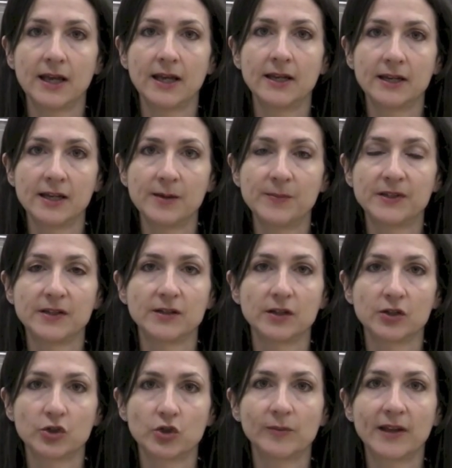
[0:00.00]
in EAPS is
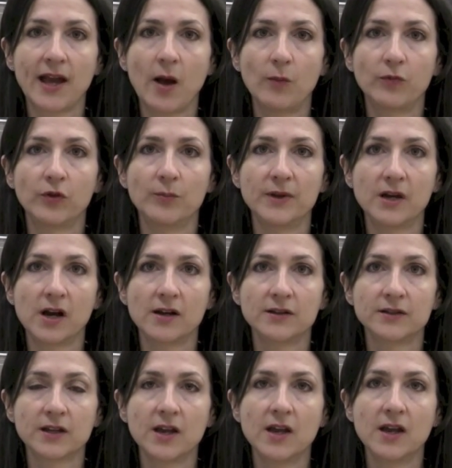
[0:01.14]
extremely helpful
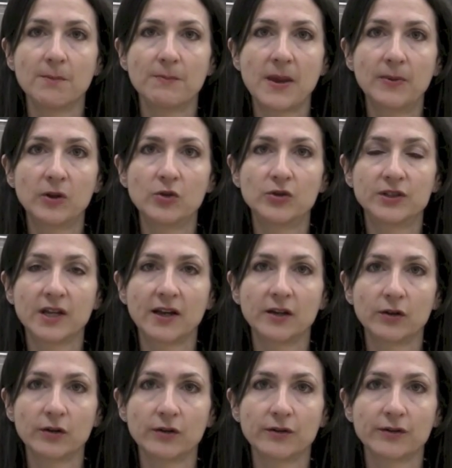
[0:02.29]
because people who
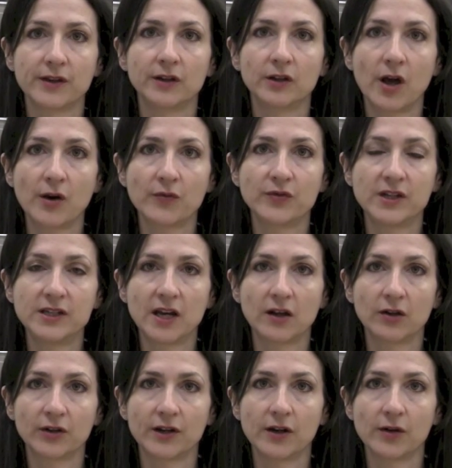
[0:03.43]
study Earth in a lot of
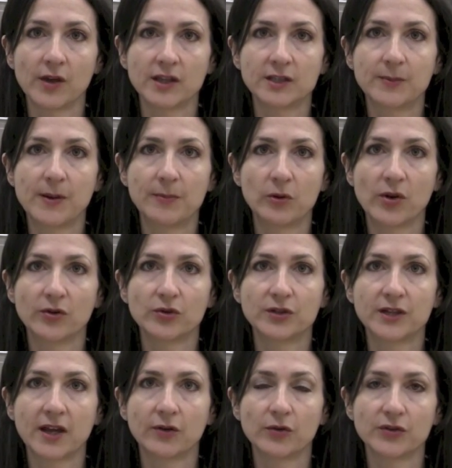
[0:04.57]
detail are here. That's people who
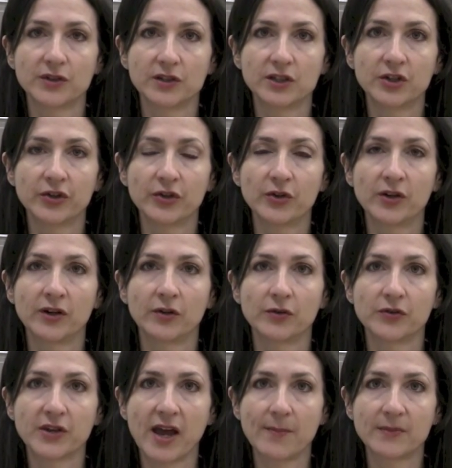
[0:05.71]
understand Earth's interior and
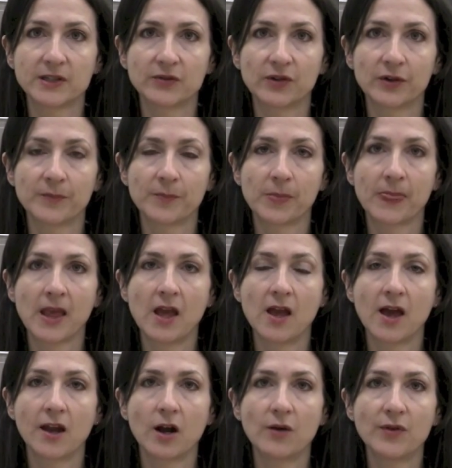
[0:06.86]
Earth's atmosphere.
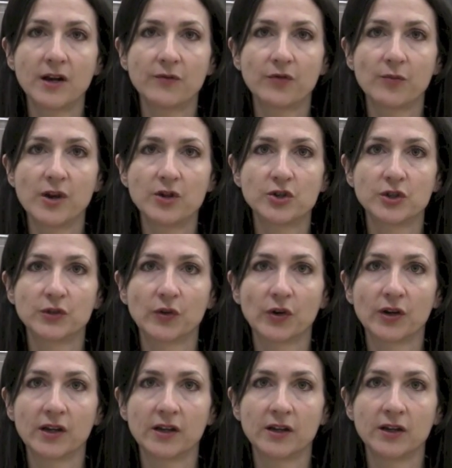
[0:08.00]
And all that information is
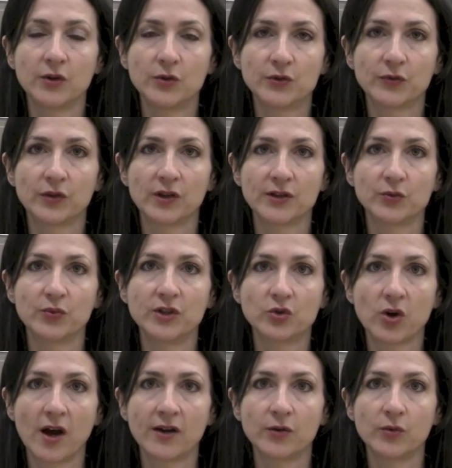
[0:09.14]
very useful as we
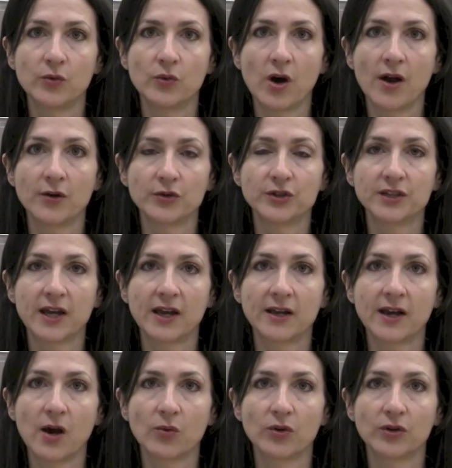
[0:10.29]
try to
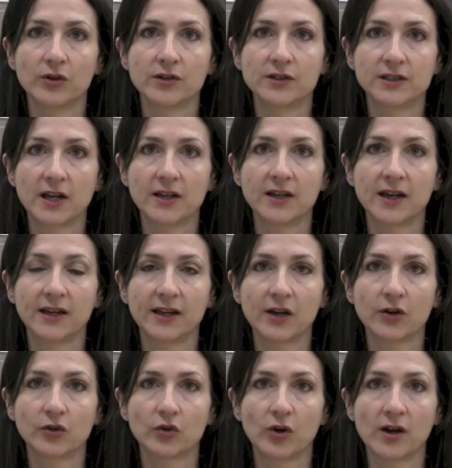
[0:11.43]
understand how we're going to study and
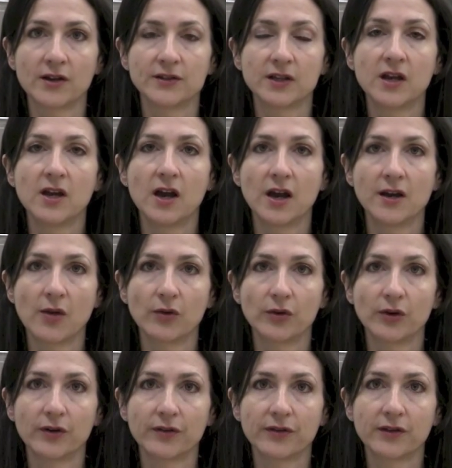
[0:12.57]
characterize another
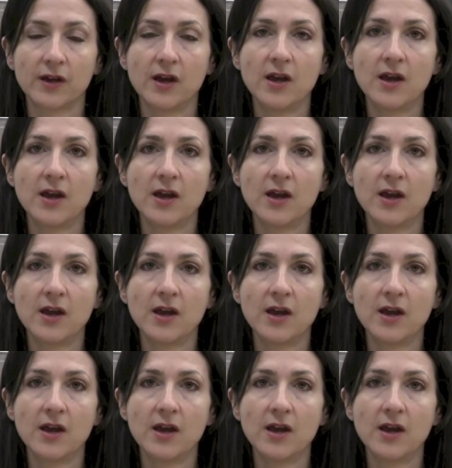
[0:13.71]
Earth.